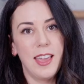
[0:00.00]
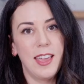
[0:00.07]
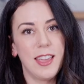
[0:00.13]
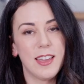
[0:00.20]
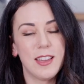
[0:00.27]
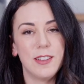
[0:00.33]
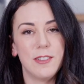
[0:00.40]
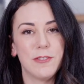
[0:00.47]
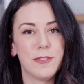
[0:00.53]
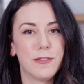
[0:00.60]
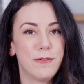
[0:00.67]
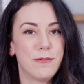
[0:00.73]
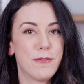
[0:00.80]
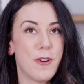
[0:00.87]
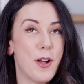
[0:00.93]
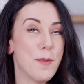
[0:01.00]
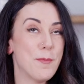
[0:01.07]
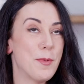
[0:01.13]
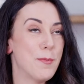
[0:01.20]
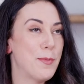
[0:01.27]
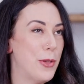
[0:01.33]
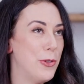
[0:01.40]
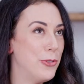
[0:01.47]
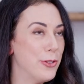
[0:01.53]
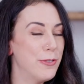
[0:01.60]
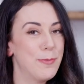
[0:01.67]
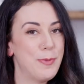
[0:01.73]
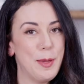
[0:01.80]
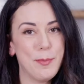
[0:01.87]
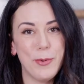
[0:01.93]
and from a bunch
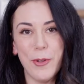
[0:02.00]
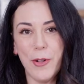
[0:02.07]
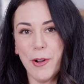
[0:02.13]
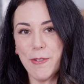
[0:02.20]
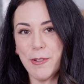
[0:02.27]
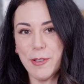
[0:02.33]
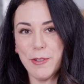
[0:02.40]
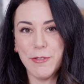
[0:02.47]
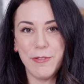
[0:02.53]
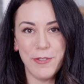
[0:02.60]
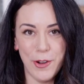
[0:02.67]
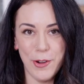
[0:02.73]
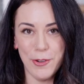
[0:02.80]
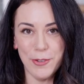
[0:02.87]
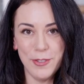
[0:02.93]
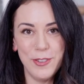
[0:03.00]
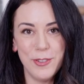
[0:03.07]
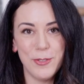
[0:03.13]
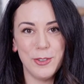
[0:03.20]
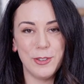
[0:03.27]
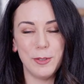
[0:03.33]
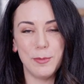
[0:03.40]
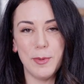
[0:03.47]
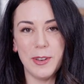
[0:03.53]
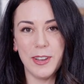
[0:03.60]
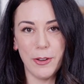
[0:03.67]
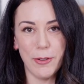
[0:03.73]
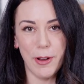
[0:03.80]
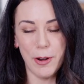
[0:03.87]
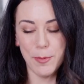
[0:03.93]
of people over the phone, which has been
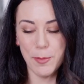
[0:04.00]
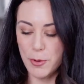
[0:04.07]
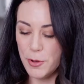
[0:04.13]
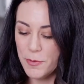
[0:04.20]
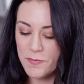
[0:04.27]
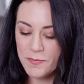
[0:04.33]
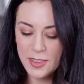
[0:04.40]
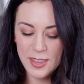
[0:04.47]
incredible.